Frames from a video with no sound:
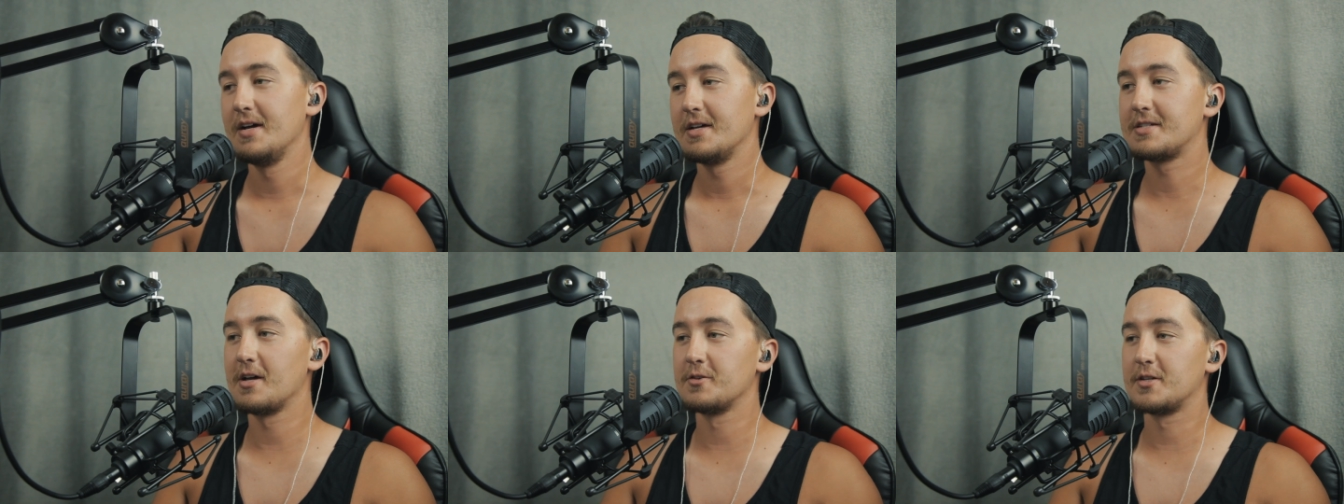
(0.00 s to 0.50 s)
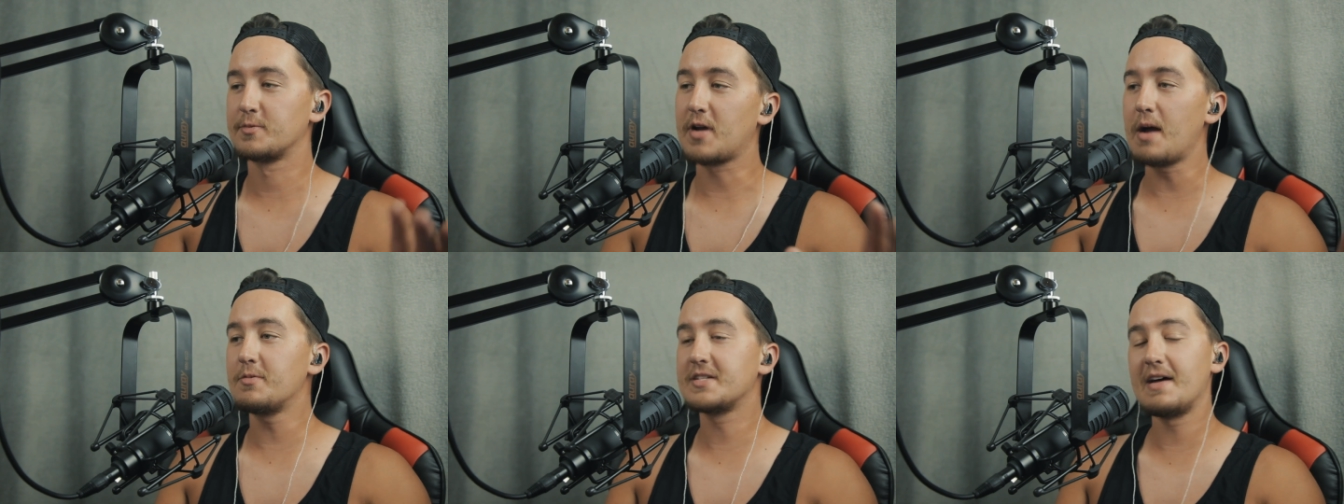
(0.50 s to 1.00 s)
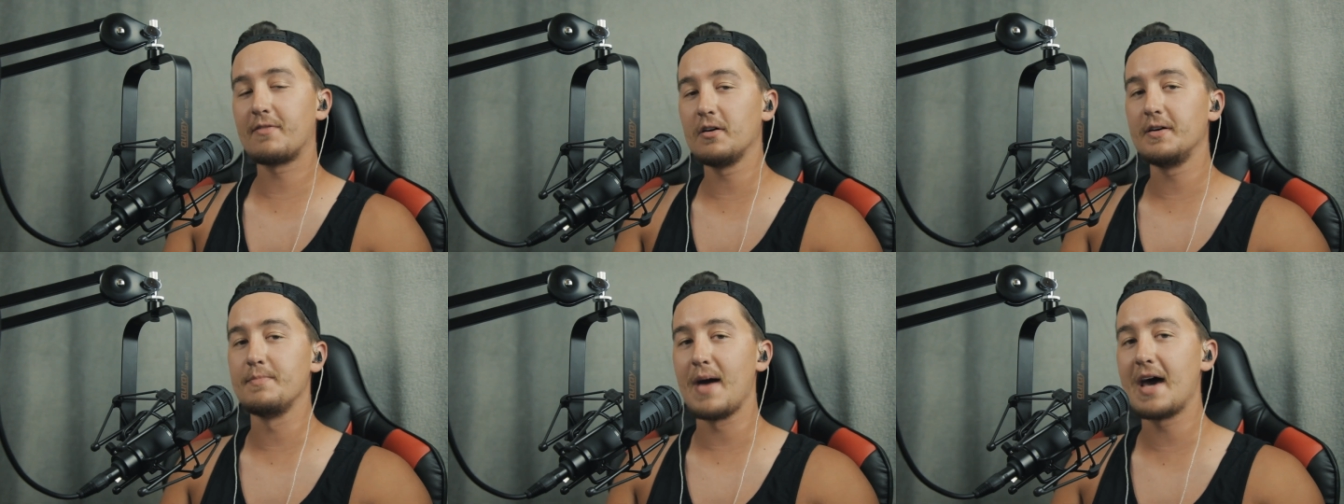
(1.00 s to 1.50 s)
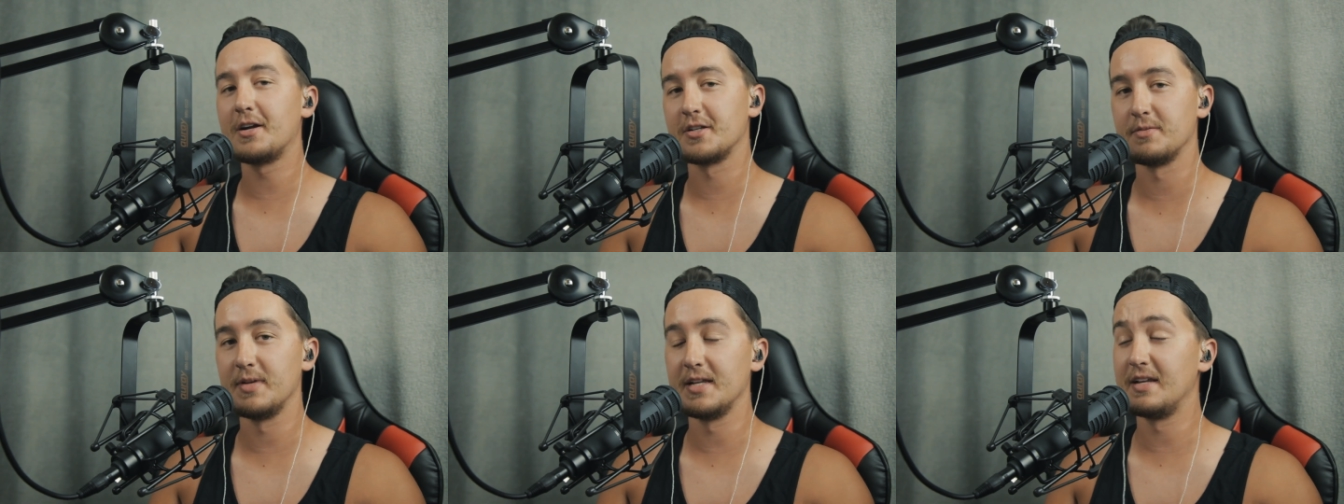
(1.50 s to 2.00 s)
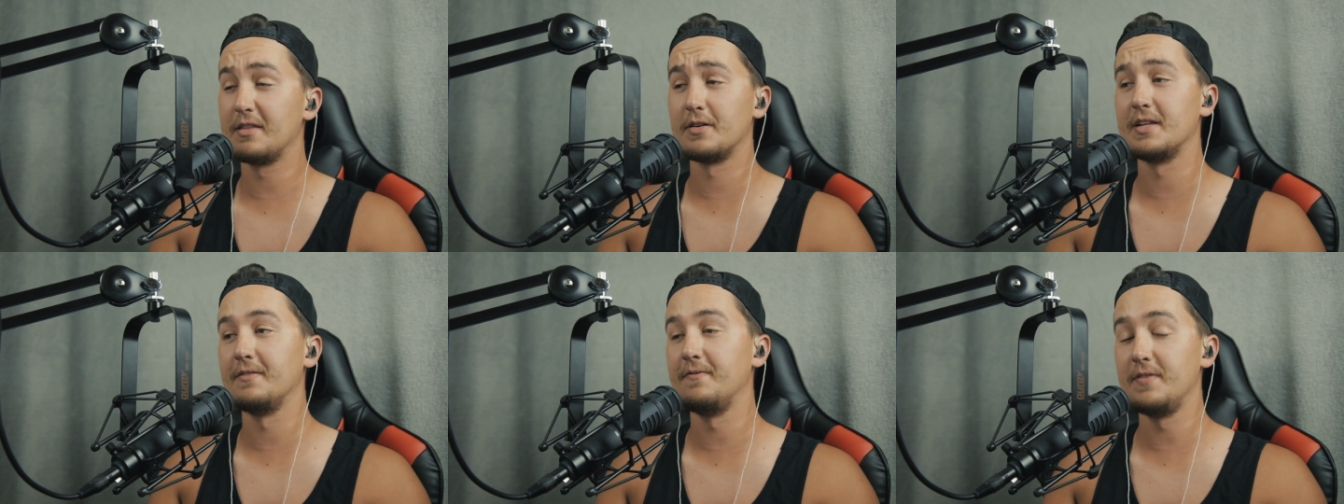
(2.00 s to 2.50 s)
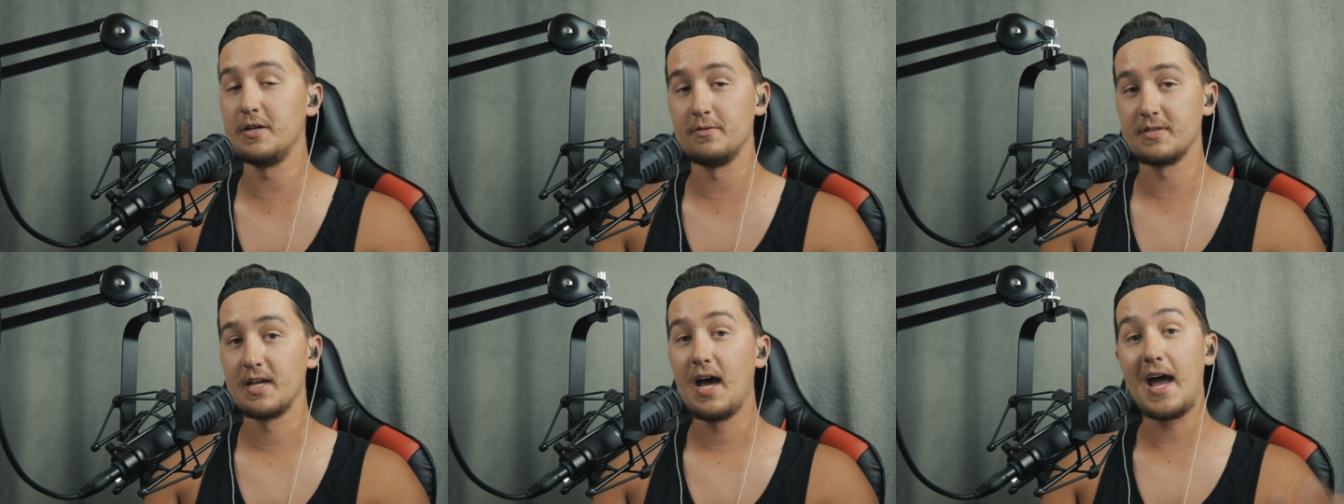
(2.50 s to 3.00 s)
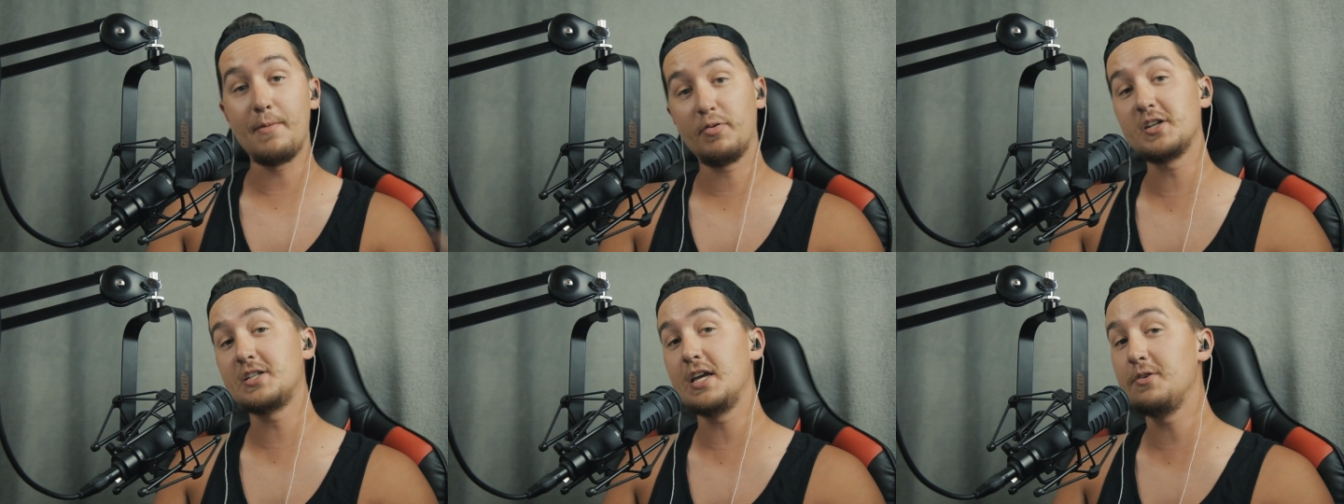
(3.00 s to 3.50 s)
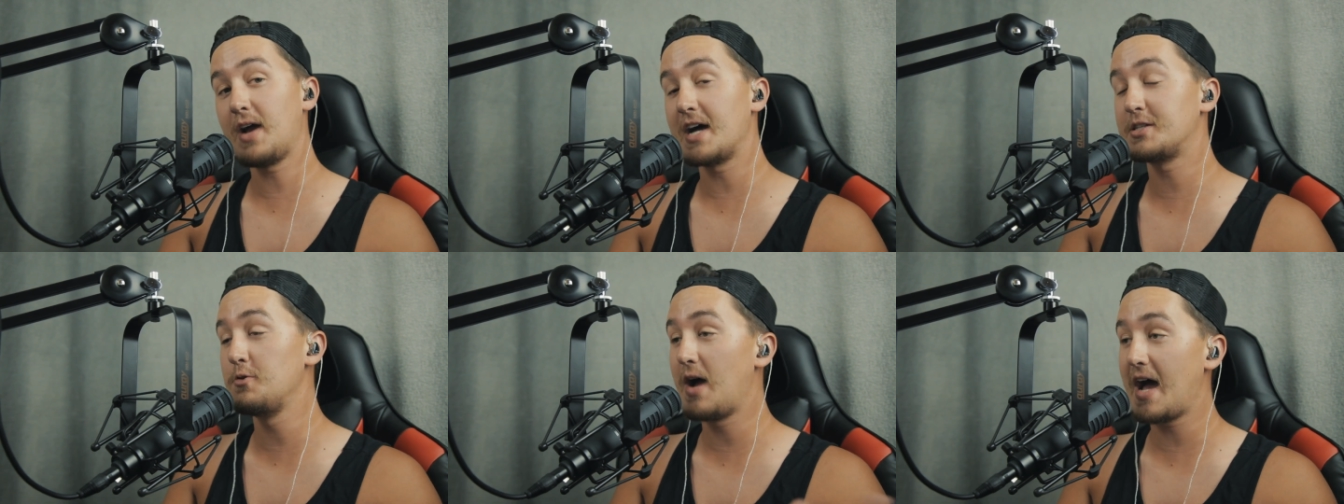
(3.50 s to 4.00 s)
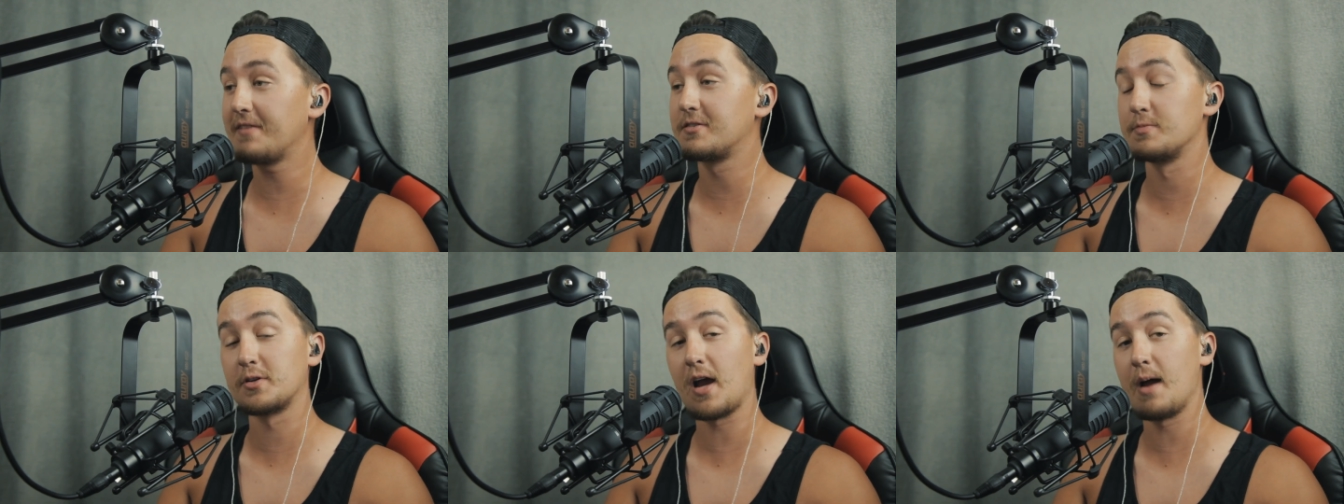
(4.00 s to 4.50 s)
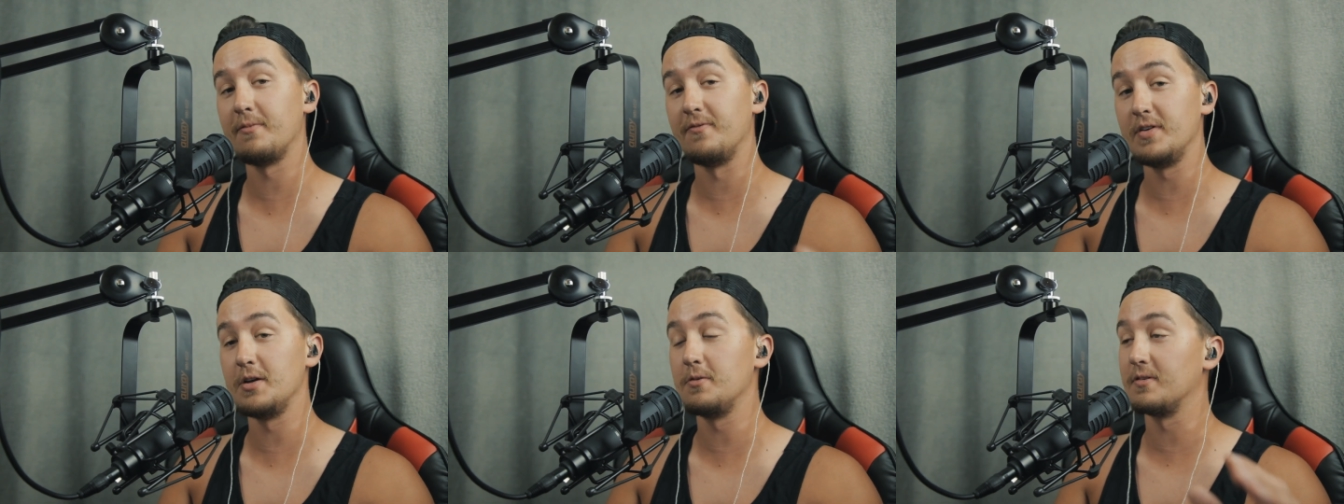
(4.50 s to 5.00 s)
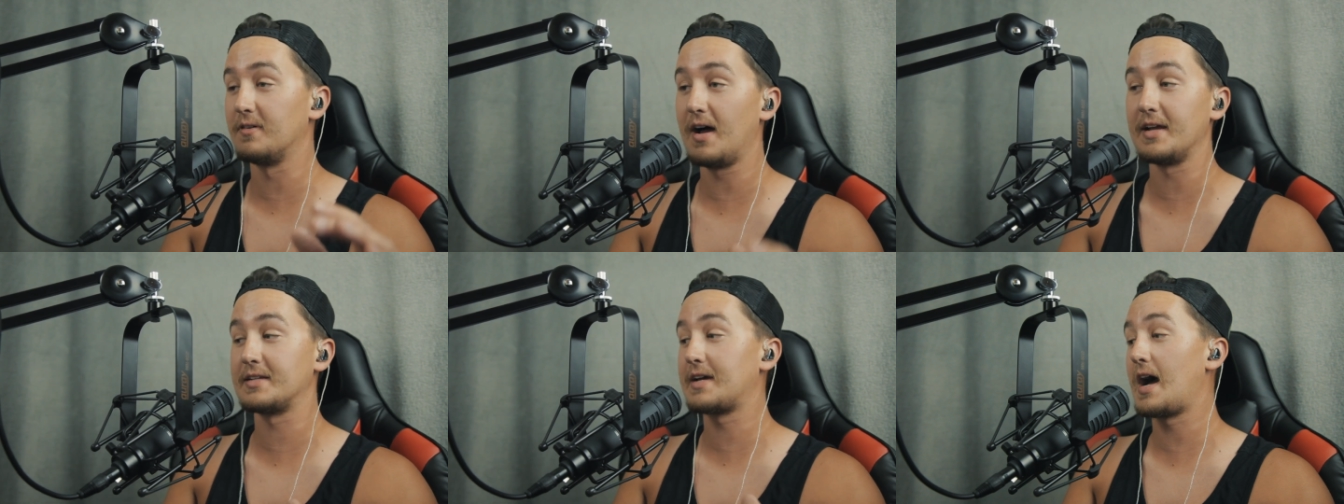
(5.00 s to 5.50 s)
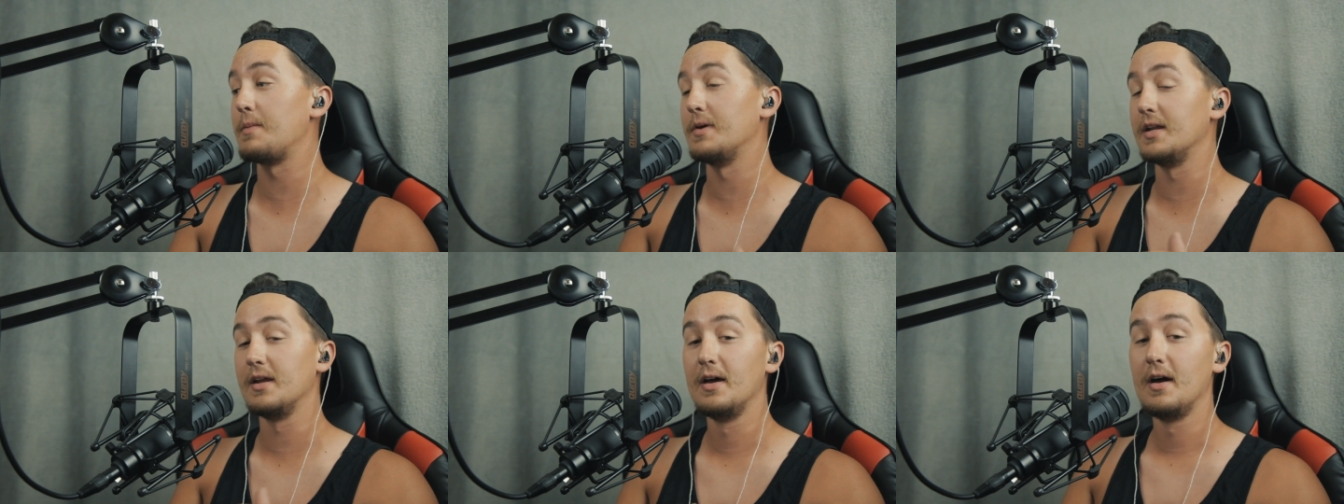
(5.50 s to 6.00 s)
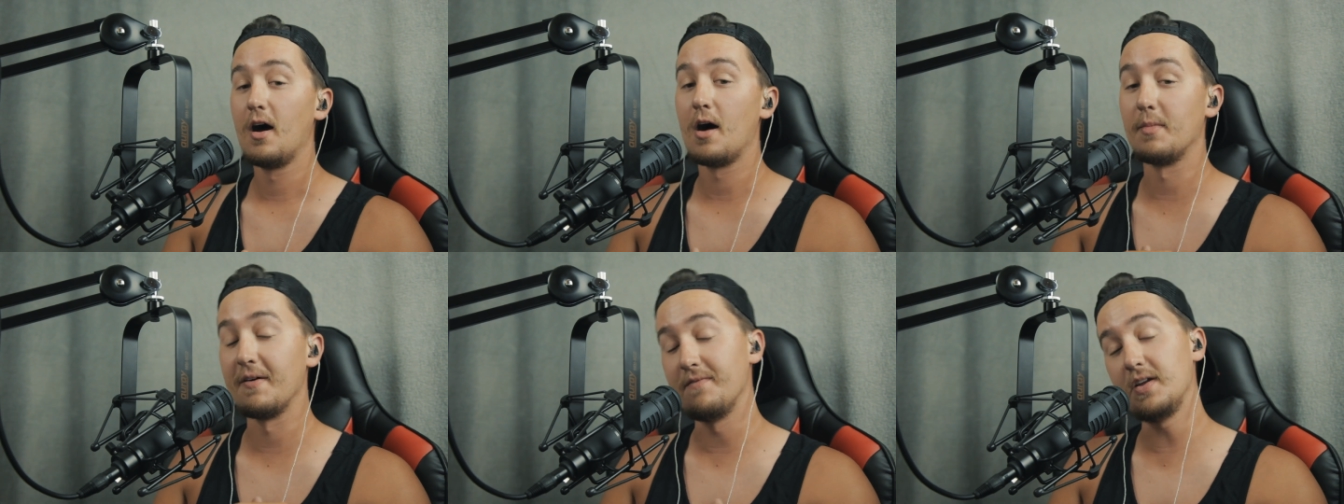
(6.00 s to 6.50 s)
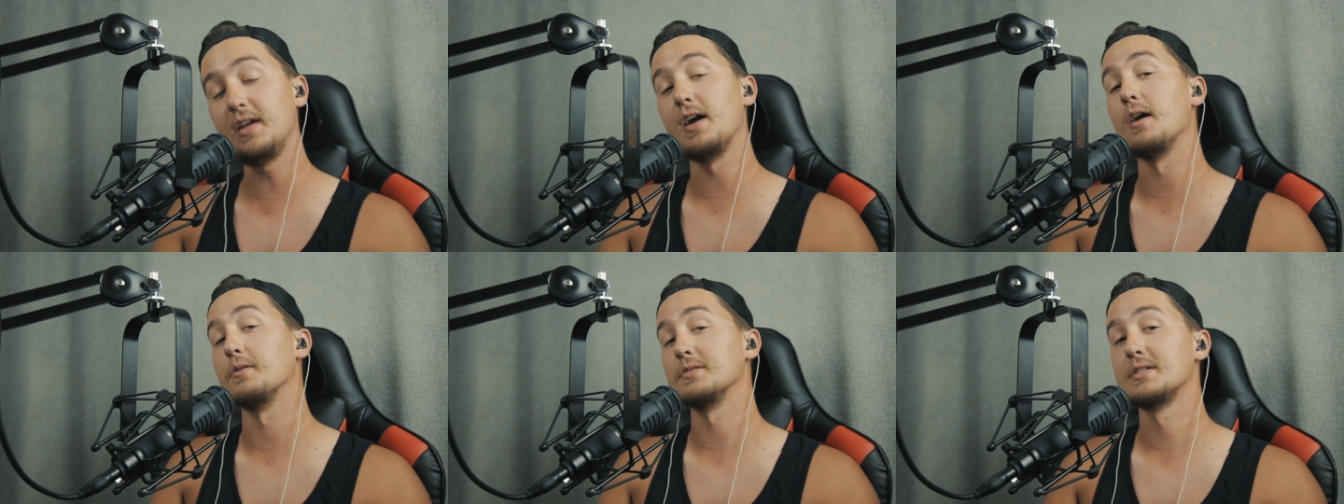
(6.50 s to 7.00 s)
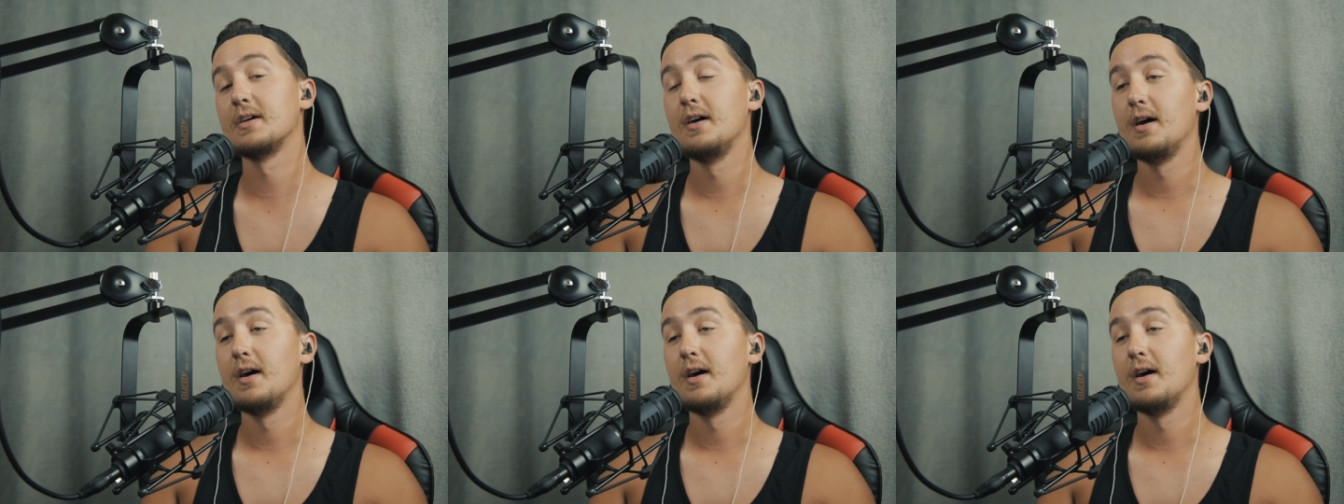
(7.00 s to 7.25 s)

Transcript: So subscribers never really mattered to me and neither did views. I appreciate you guys who have subscribed, viewed, liked, comment on my videos.